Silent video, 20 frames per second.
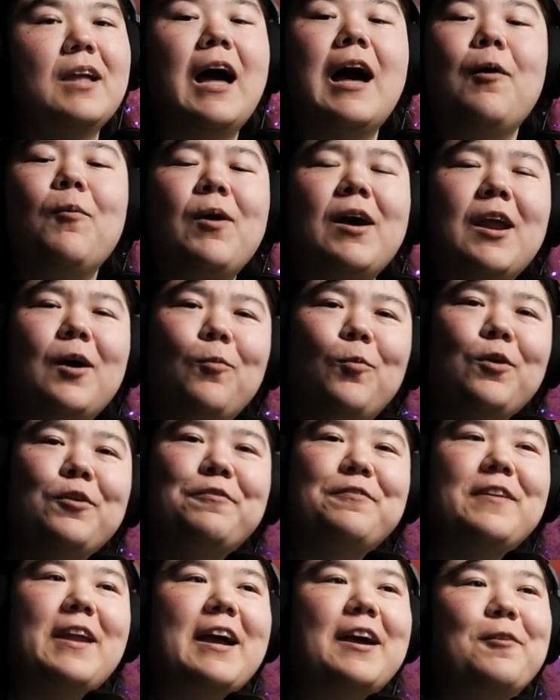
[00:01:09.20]
I want a
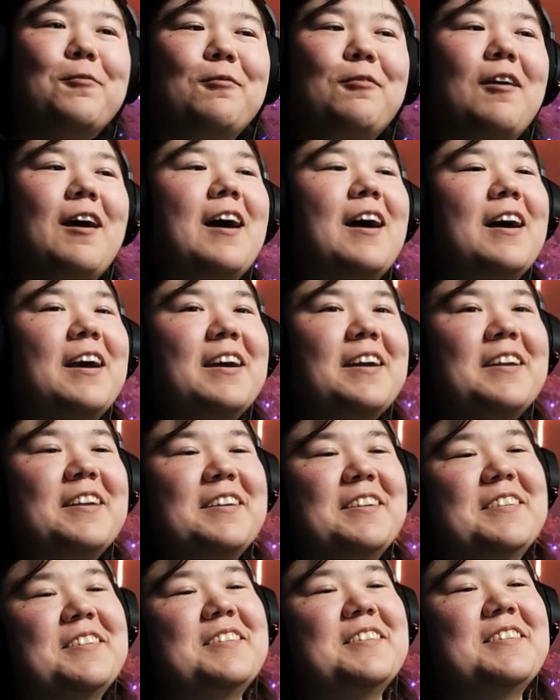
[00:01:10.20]
wolf that I can ride.